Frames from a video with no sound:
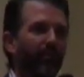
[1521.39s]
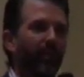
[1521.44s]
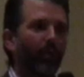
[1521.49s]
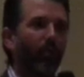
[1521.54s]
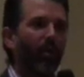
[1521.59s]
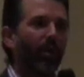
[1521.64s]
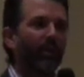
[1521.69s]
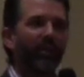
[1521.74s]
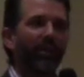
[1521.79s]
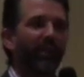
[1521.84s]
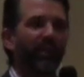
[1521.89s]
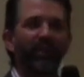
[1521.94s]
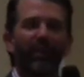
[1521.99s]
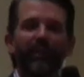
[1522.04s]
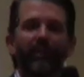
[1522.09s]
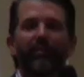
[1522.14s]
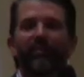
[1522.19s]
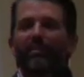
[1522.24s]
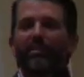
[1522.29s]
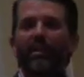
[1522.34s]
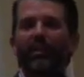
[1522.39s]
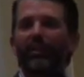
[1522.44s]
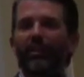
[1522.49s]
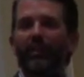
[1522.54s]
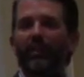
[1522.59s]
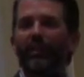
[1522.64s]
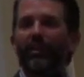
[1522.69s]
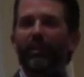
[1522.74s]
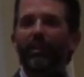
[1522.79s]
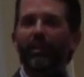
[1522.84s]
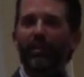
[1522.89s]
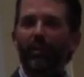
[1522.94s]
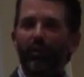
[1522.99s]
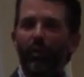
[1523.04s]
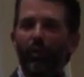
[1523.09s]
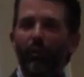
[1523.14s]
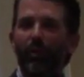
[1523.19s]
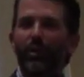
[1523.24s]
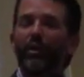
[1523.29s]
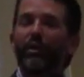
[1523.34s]
They want you to think there's nothing you can
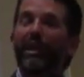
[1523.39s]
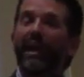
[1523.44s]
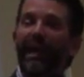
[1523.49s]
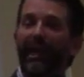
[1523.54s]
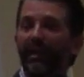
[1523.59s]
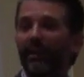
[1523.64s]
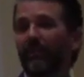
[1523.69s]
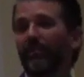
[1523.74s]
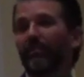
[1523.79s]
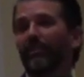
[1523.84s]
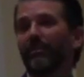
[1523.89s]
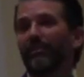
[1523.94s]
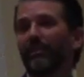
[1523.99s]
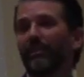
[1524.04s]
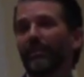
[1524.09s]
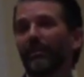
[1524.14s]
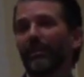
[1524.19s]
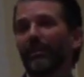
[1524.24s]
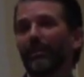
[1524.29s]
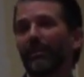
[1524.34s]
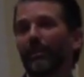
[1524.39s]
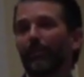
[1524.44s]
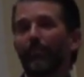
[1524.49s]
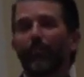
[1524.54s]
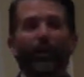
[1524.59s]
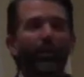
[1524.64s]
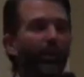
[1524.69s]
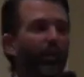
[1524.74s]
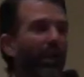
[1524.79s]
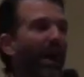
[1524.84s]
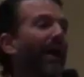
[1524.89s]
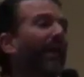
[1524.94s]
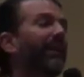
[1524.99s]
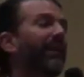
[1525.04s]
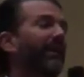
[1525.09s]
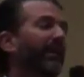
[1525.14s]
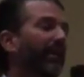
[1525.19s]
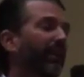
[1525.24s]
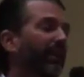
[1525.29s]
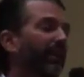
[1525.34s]
do, but you can. But you're not
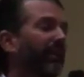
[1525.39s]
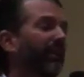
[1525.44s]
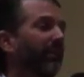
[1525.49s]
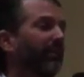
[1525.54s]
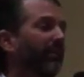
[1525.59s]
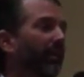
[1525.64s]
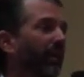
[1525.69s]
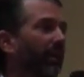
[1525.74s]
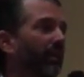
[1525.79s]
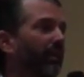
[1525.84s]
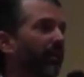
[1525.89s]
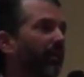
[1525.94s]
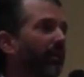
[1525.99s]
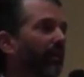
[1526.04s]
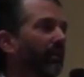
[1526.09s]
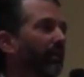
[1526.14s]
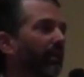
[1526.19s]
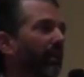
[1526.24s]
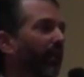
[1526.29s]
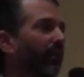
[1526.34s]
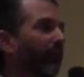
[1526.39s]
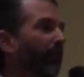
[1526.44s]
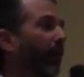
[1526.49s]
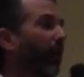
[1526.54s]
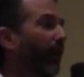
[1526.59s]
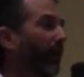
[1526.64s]
going to get anything done if you